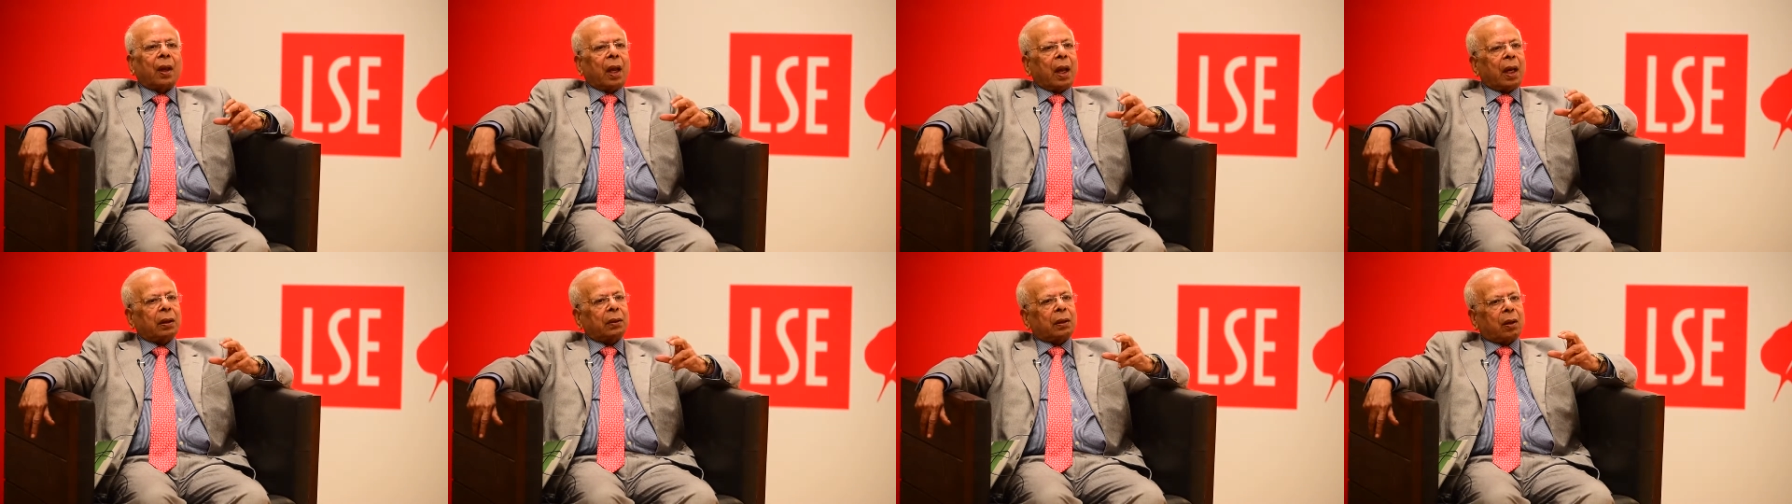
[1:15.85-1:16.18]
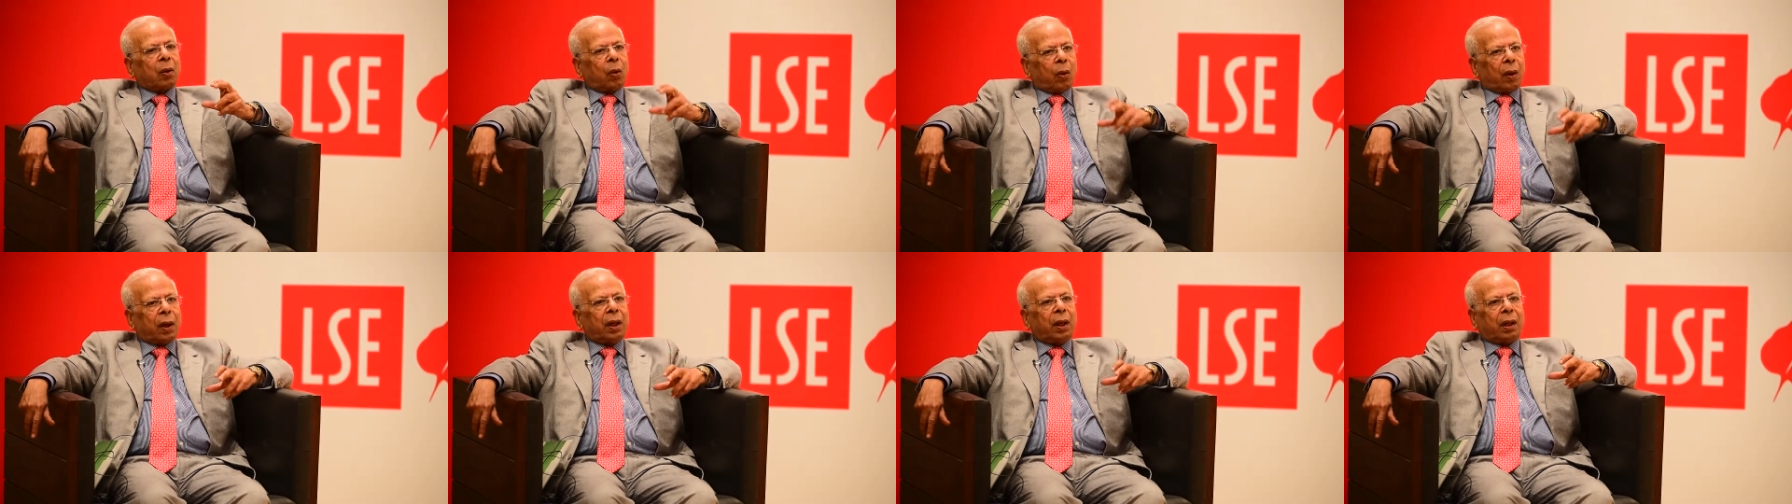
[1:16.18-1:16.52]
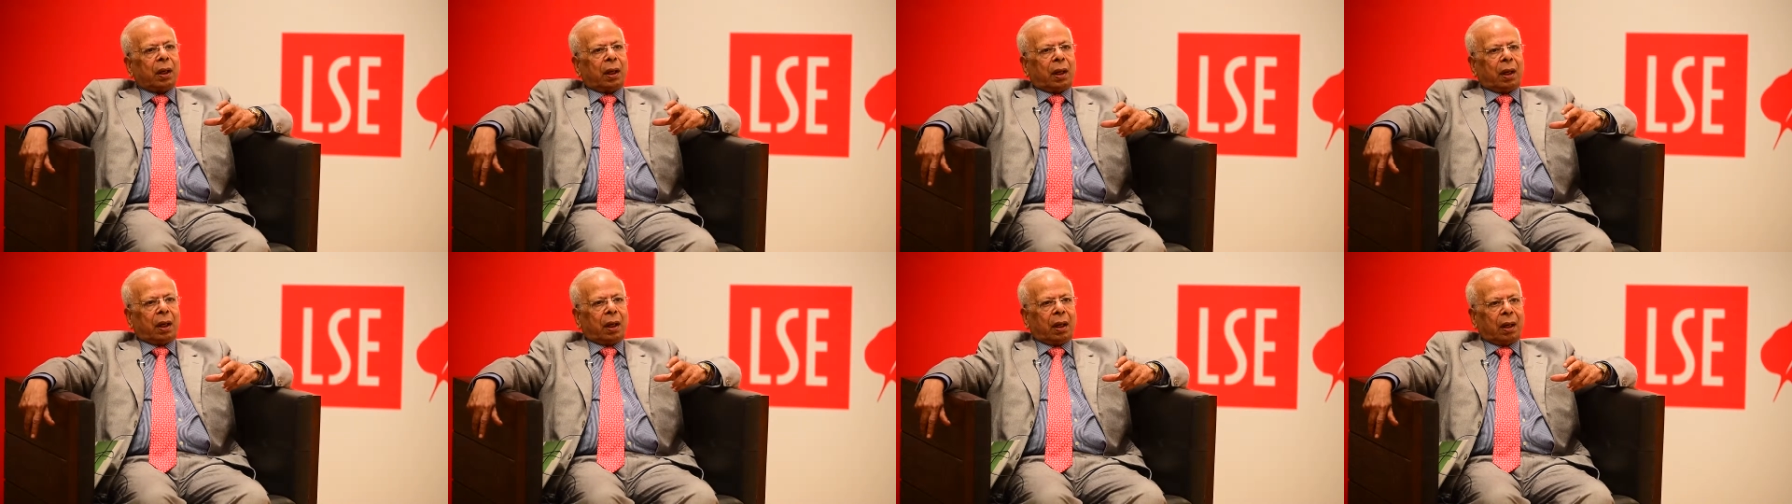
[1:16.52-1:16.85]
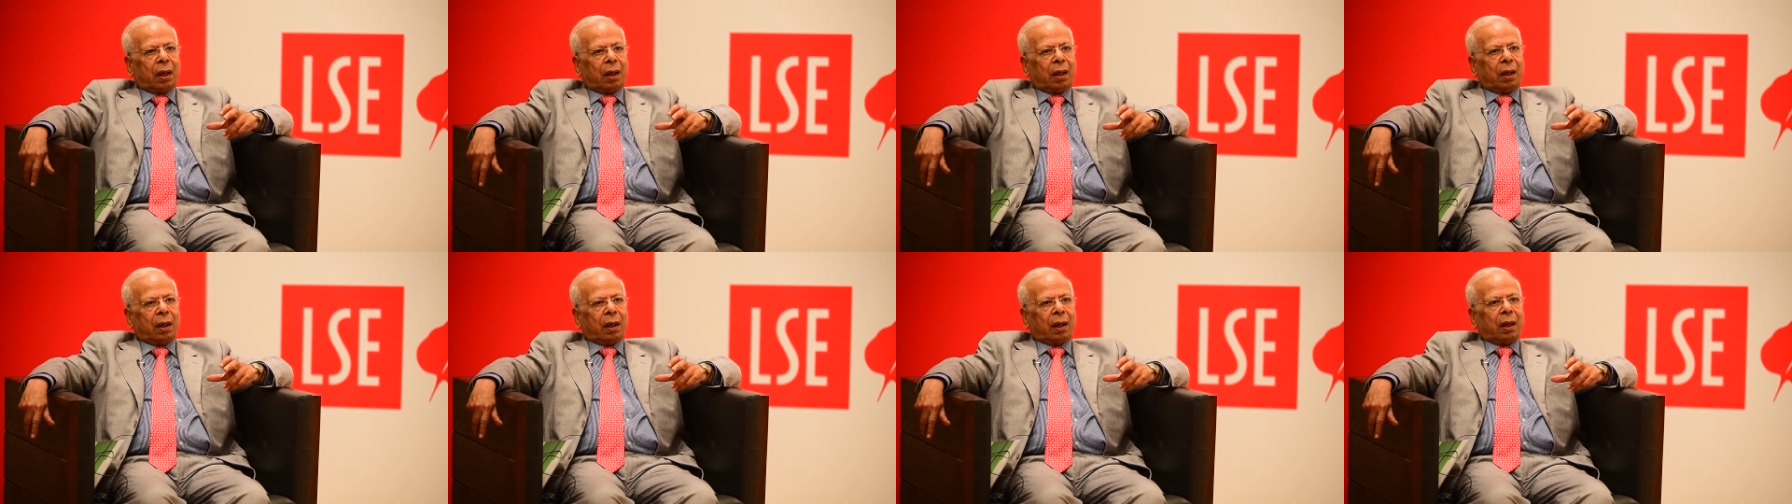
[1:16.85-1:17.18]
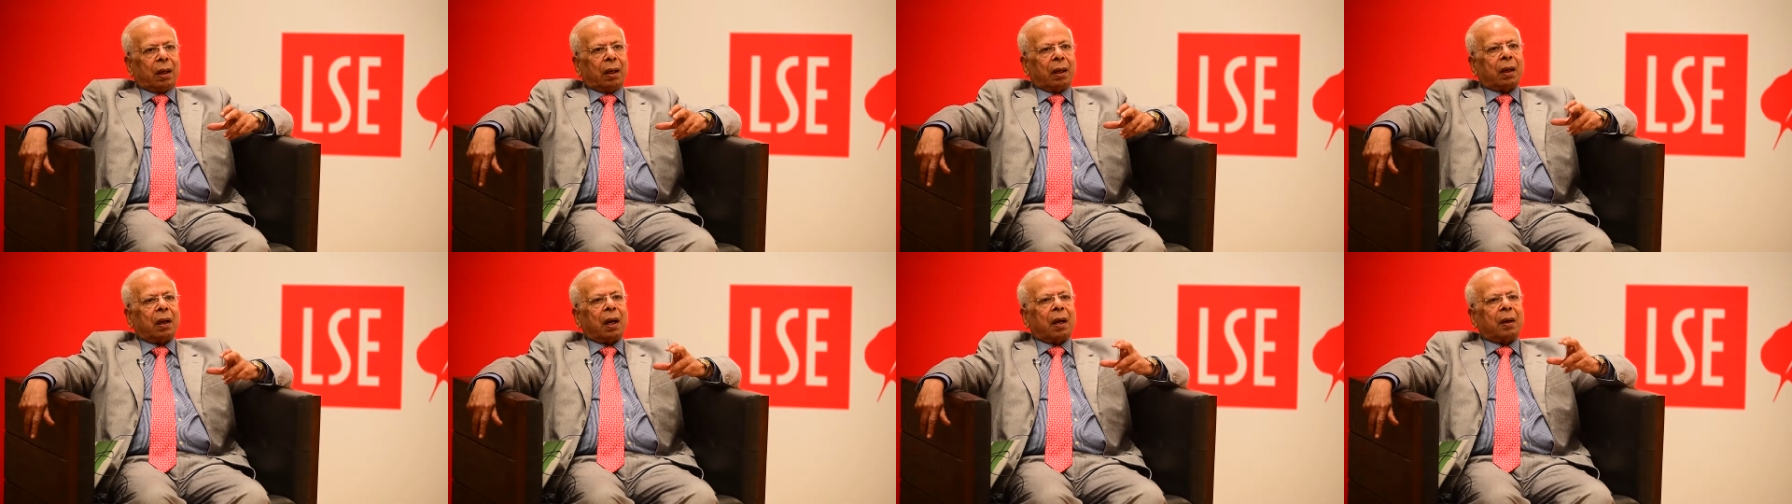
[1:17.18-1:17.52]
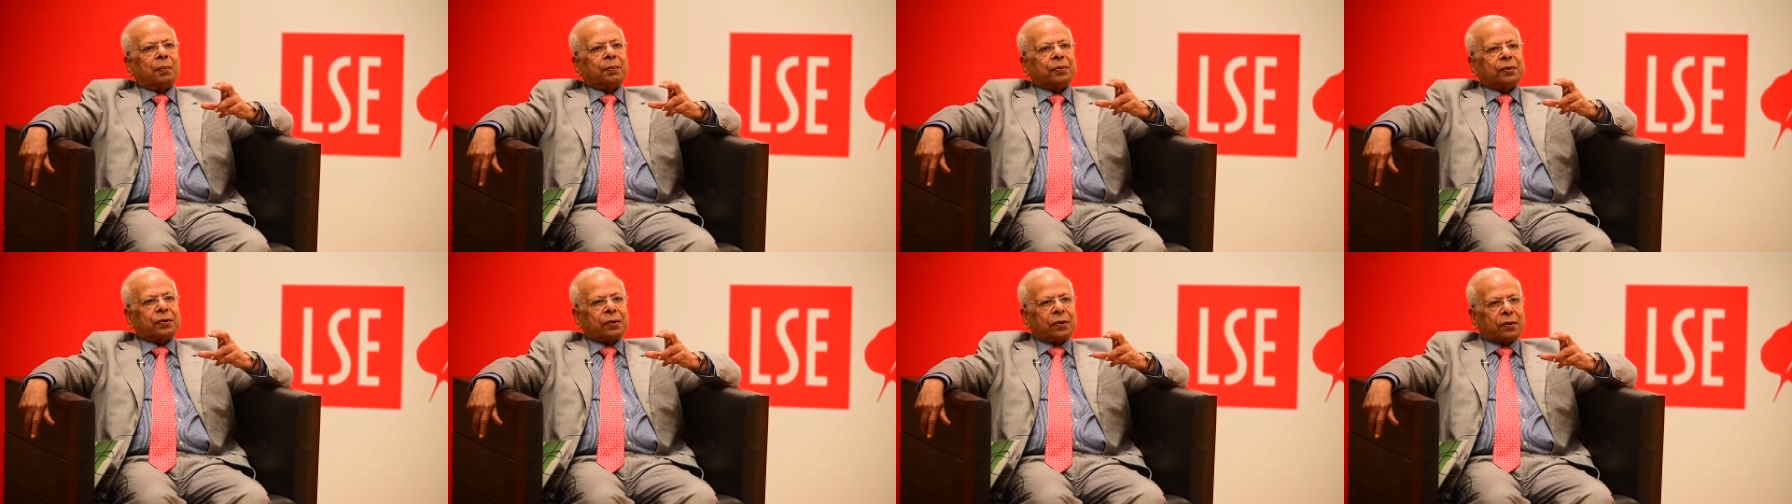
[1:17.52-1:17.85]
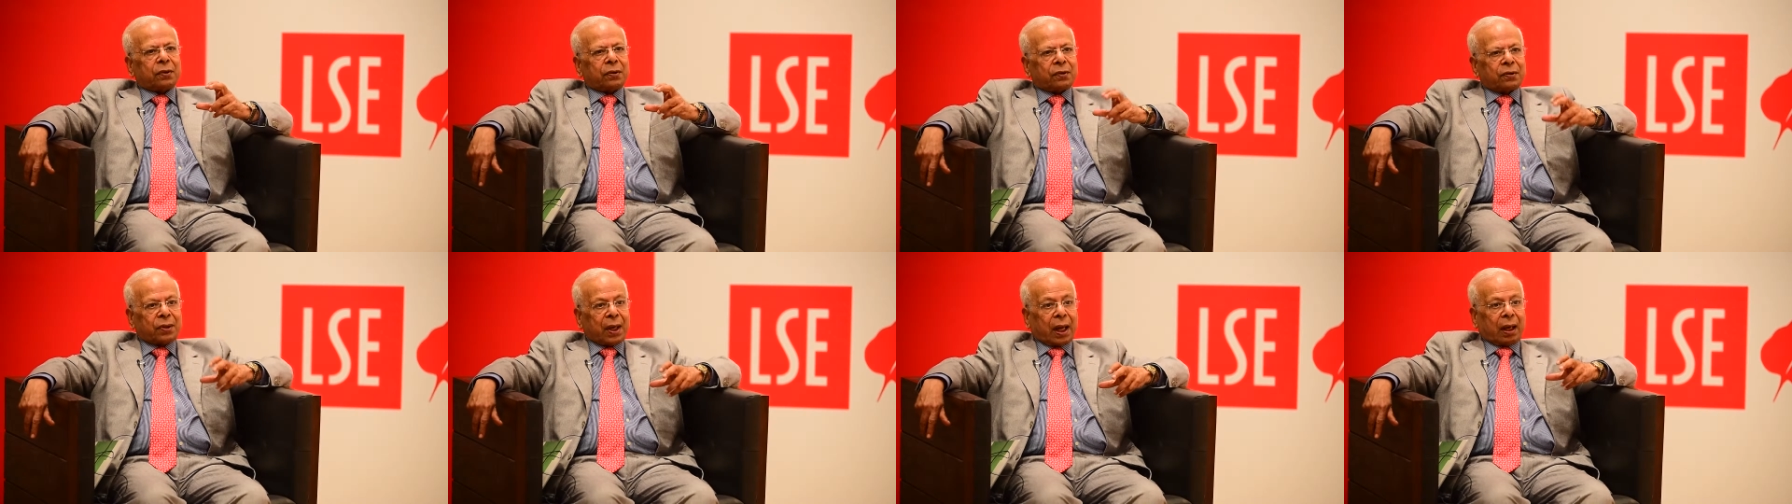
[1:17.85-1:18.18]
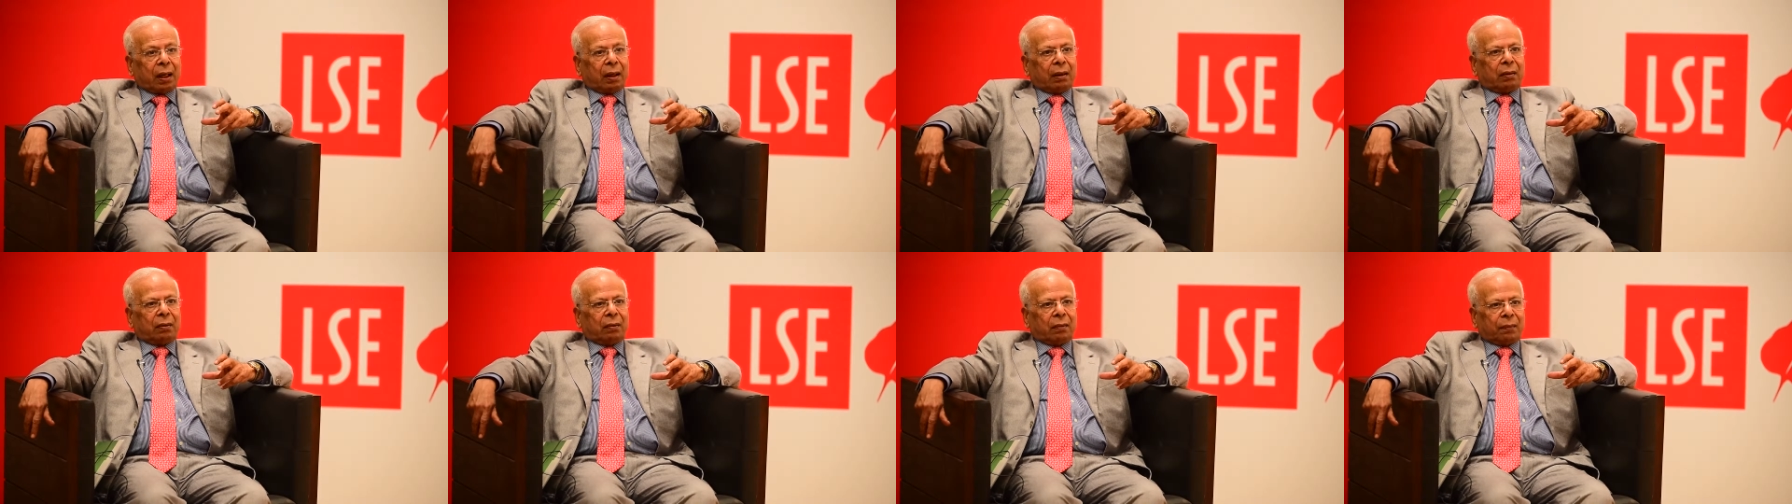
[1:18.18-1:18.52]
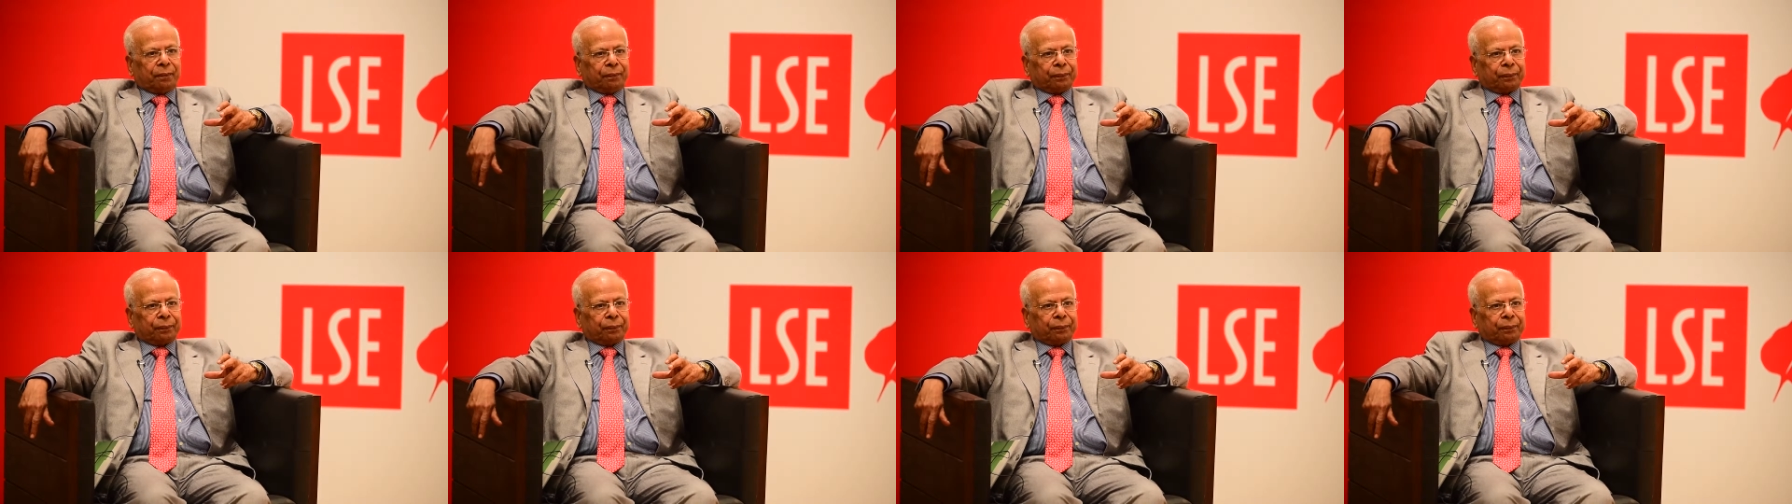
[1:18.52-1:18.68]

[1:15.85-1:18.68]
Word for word: and the quality comes second.